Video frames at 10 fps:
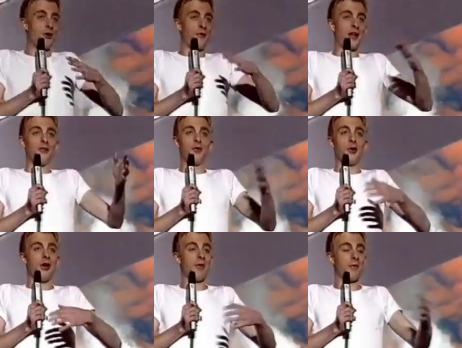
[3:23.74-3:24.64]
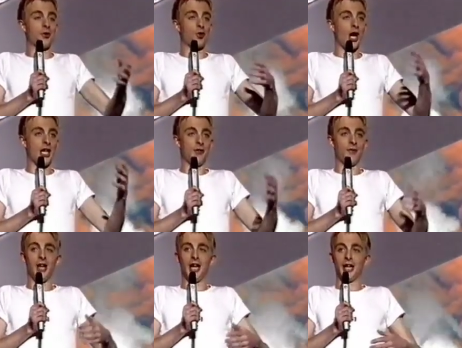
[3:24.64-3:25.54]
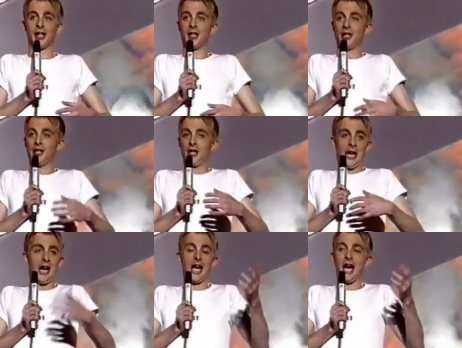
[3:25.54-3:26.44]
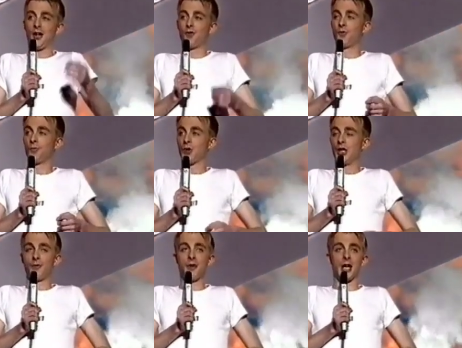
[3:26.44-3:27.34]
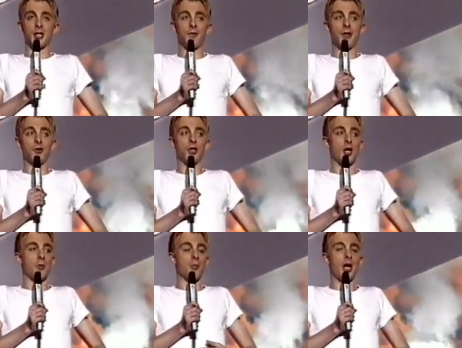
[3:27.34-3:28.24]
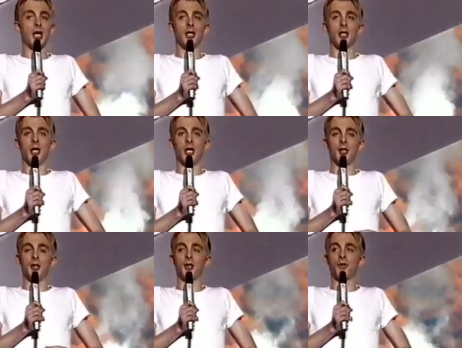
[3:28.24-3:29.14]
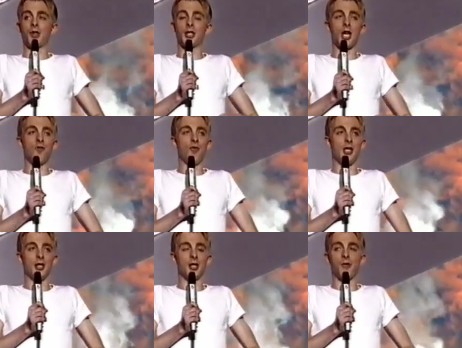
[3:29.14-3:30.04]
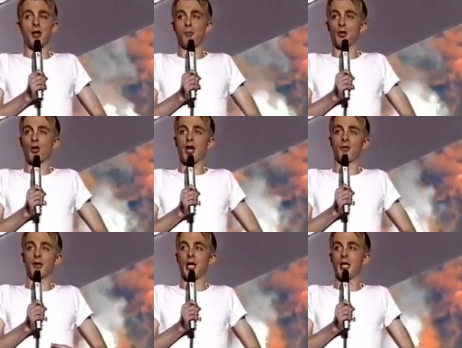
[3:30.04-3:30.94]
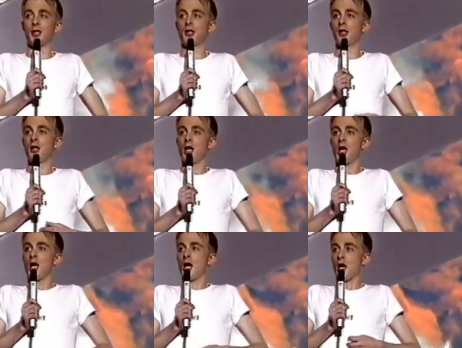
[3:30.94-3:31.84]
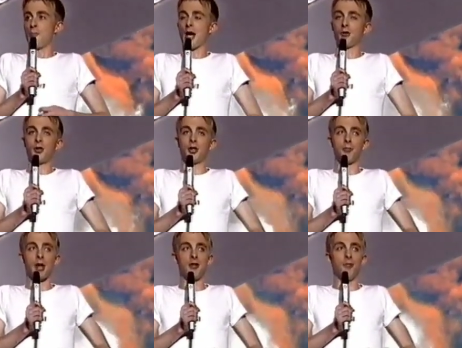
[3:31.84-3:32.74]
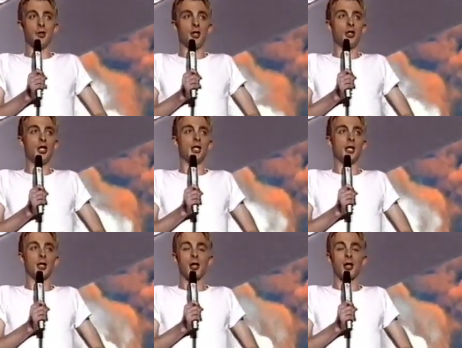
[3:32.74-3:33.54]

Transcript: if any of you have ever tried flying. I have. In fact, I failed to get my pilot's licence for the same reason I failed my driving test. I mounted the pavement in Chiswick